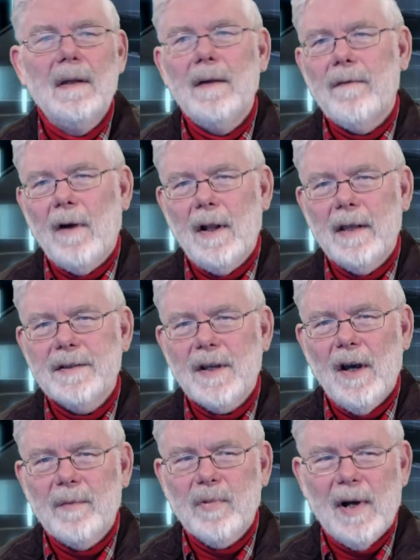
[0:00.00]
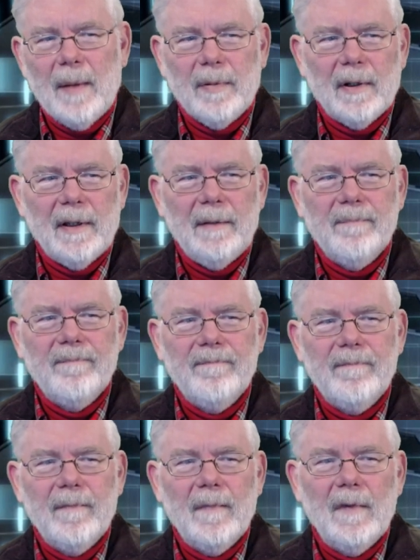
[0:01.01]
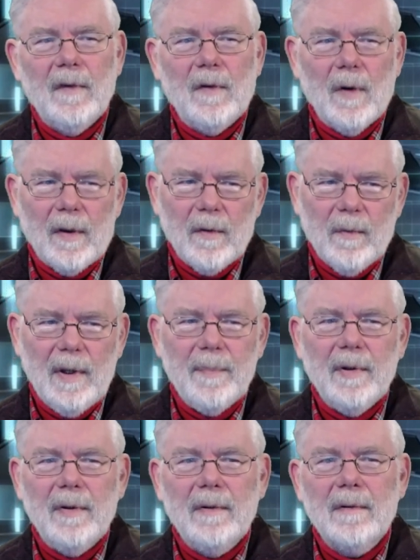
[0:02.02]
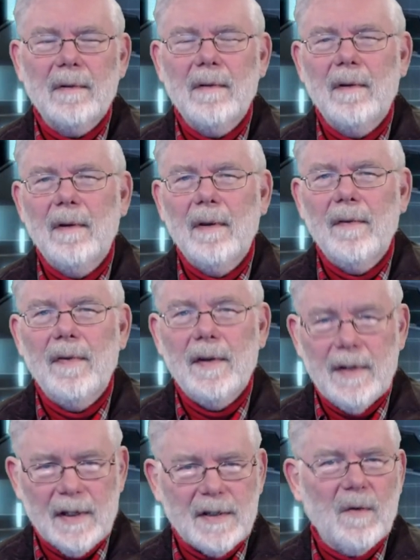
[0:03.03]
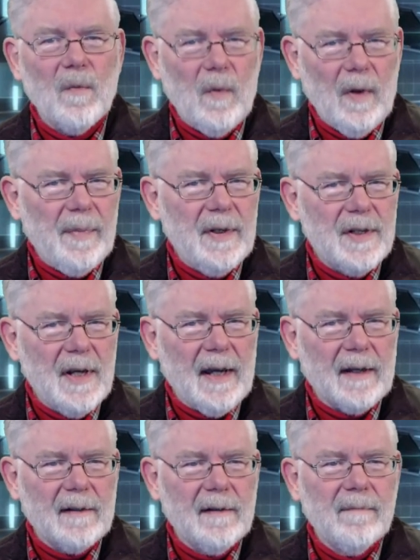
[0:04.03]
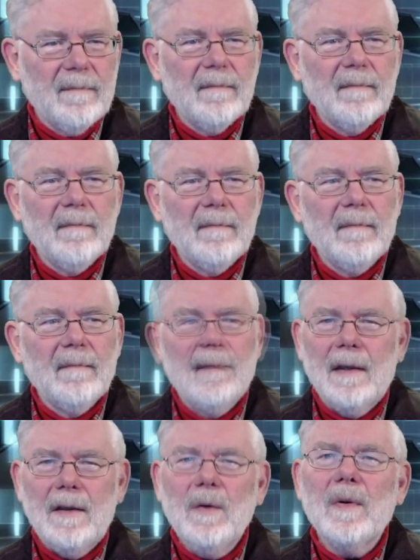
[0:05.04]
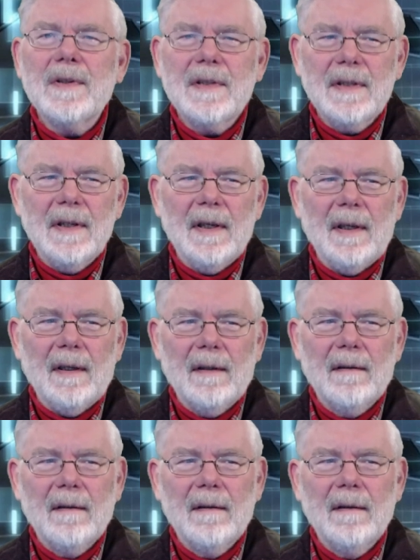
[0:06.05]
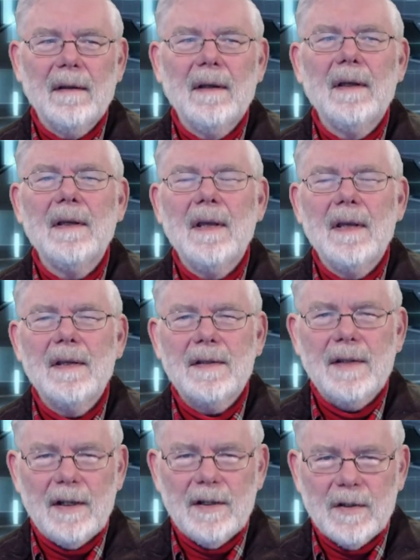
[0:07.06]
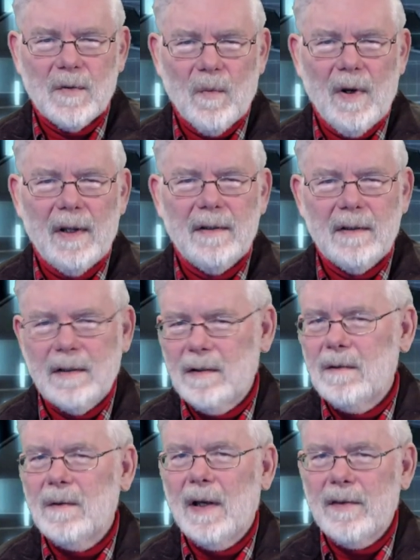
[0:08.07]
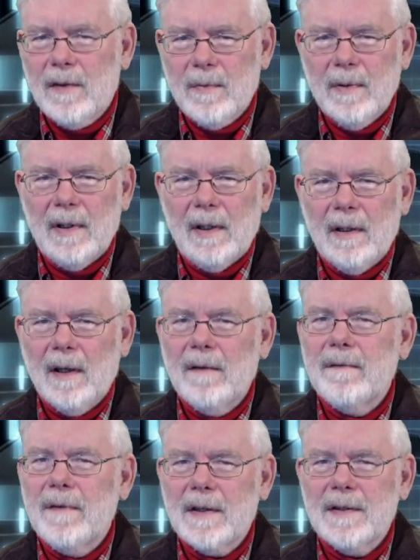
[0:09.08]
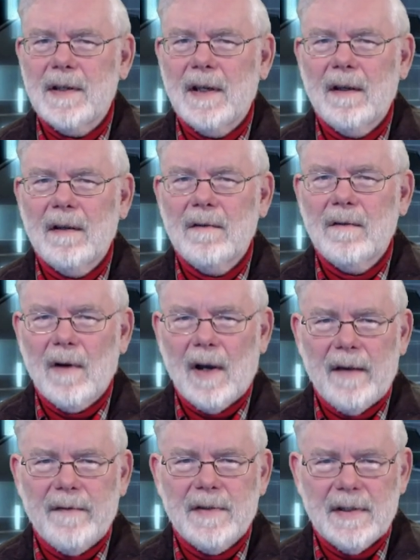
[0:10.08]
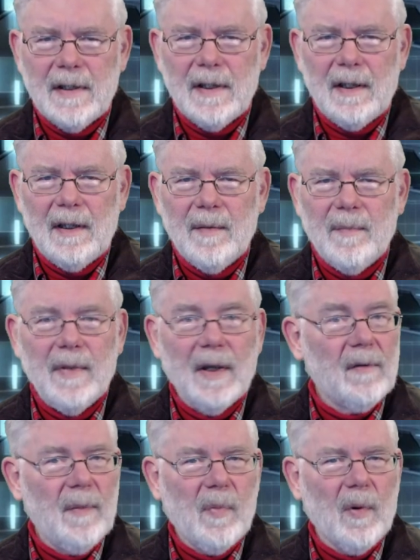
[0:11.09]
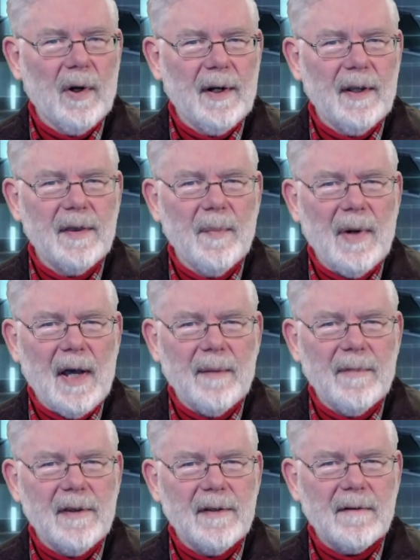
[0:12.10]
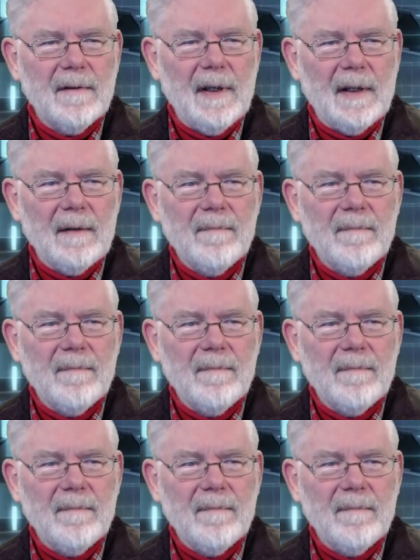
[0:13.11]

if all has gone properly, during the reboot, the disk will be checked. You will see stages 1, 2, and 3 of fixing drive C being reported at the bottom of the screen.